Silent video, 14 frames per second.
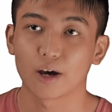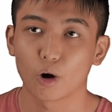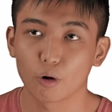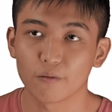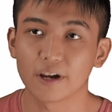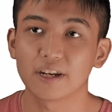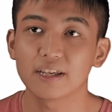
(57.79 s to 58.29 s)

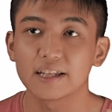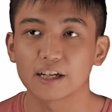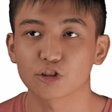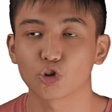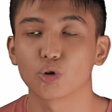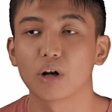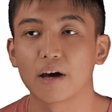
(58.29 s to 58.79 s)
already
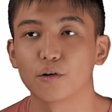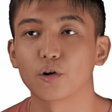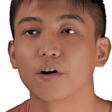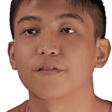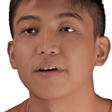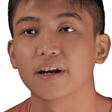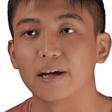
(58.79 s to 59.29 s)
natural level
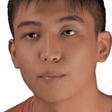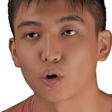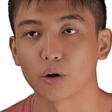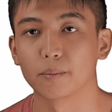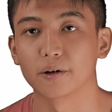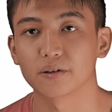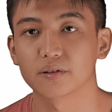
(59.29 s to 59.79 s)
of
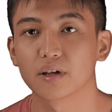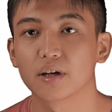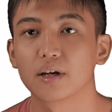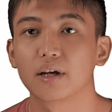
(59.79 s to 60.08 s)
unemployment.